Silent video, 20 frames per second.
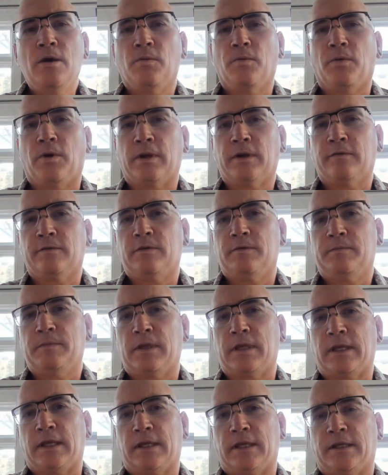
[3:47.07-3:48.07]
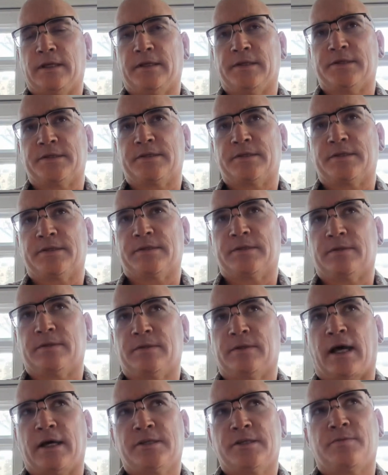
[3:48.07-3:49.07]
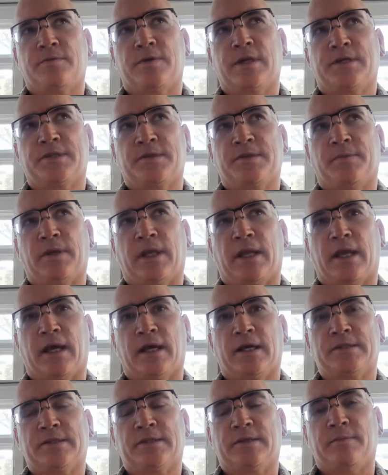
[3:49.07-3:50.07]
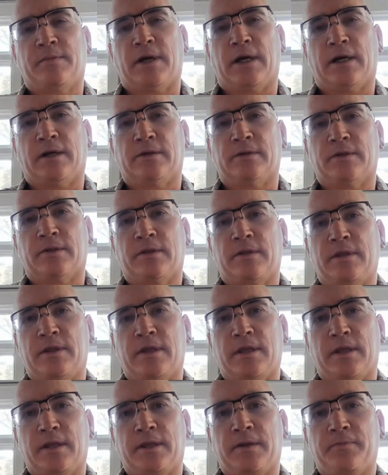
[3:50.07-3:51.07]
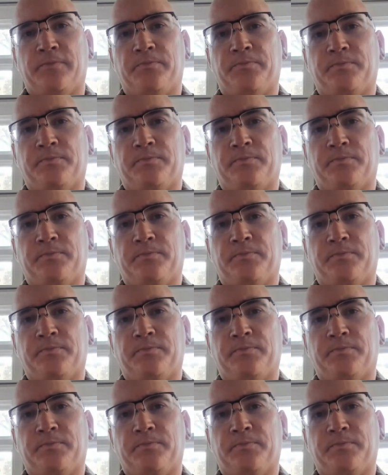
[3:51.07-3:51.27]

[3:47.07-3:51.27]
one of them is last week somebody asked about the